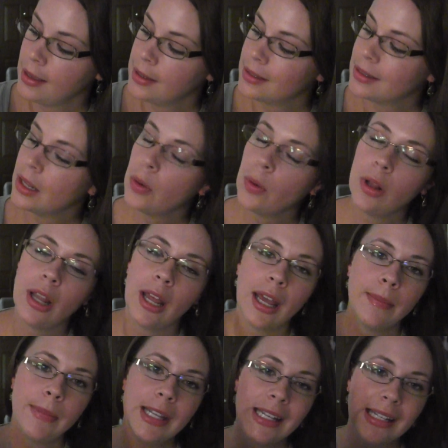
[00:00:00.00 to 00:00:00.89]
So
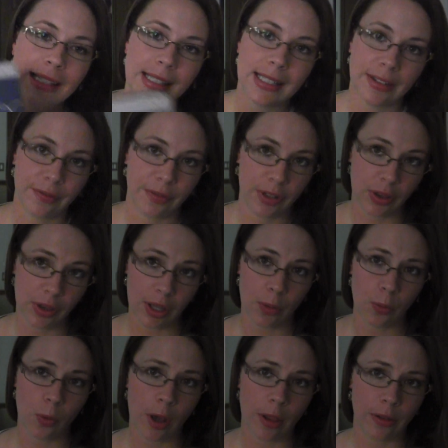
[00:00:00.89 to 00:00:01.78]
climate is different
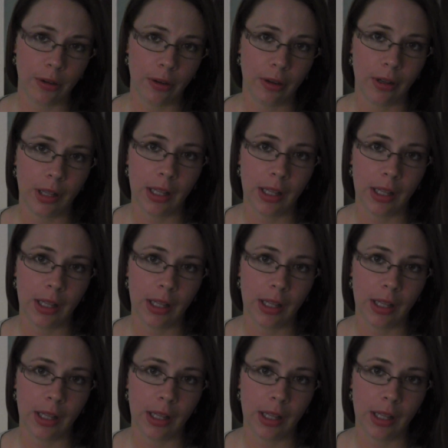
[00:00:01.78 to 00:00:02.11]
than weather.